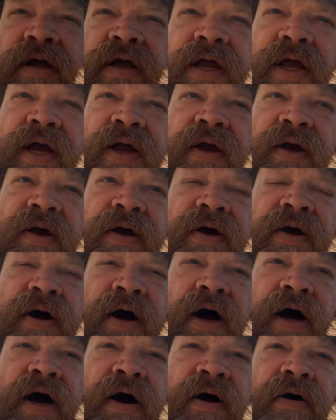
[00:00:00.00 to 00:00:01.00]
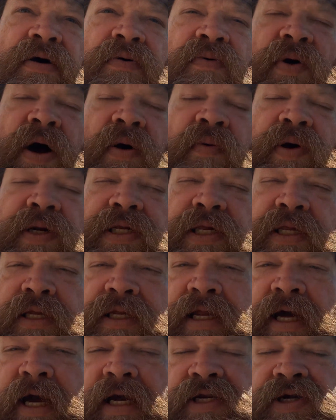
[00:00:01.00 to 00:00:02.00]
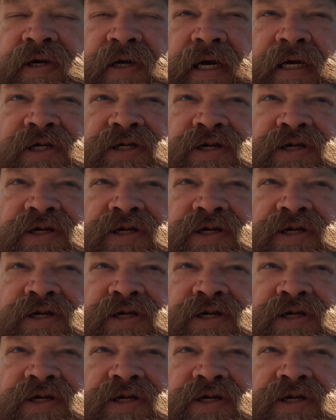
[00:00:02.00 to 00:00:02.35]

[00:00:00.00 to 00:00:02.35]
Uh, well, I went to the doctor yesterday,